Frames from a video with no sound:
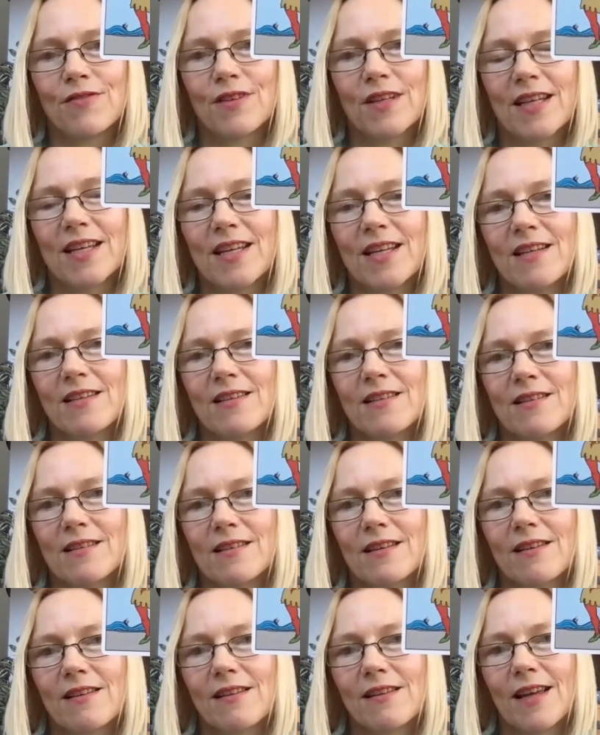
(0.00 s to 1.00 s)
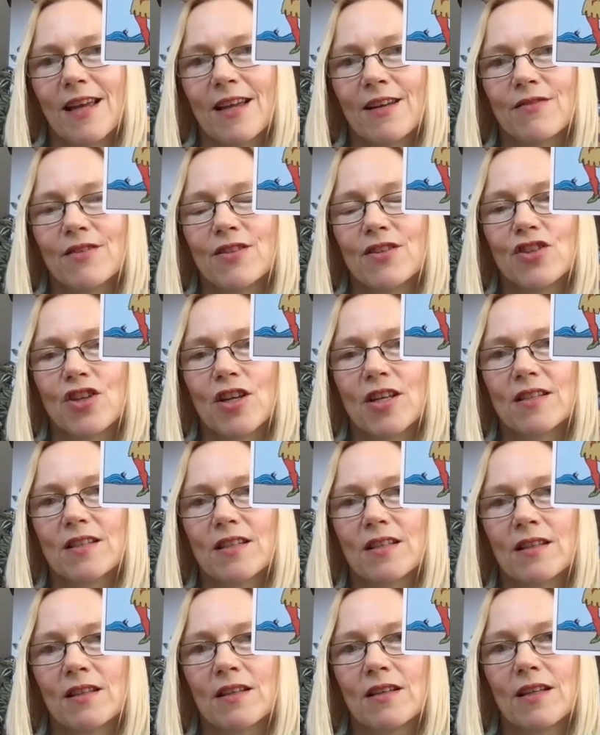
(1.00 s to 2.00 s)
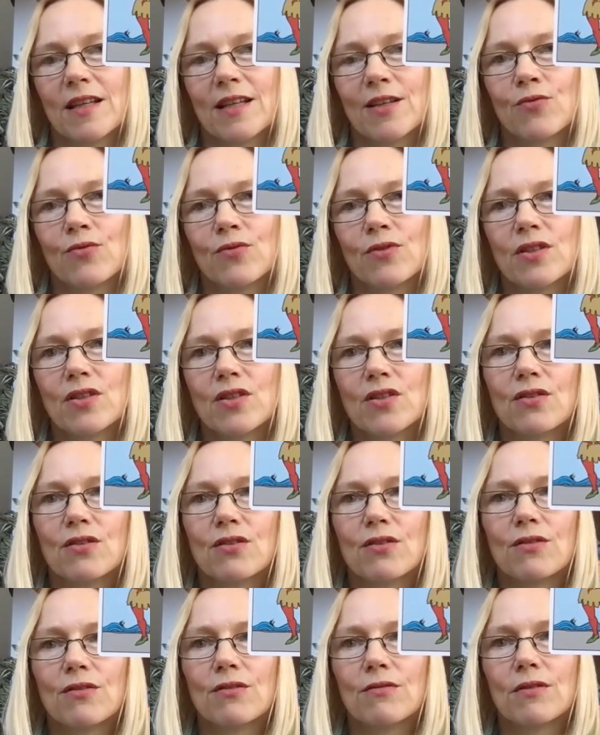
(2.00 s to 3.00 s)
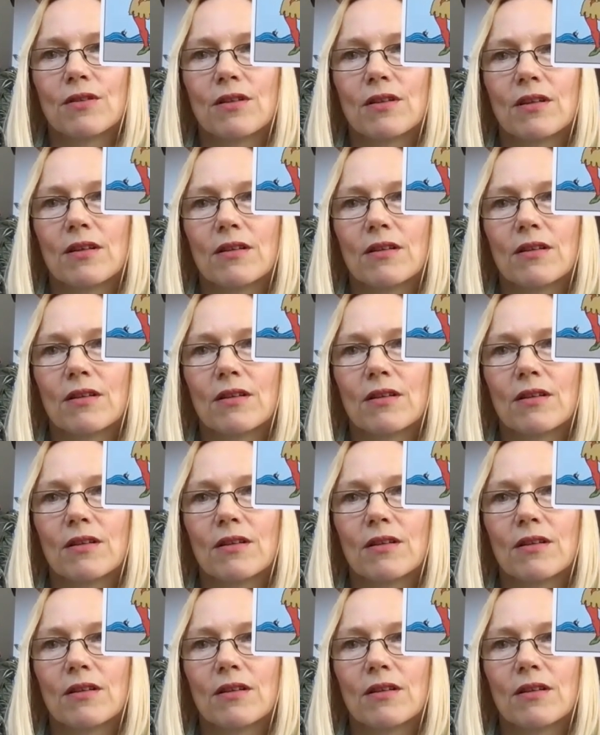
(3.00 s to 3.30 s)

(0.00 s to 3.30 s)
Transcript: he is kind of suggesting that in order to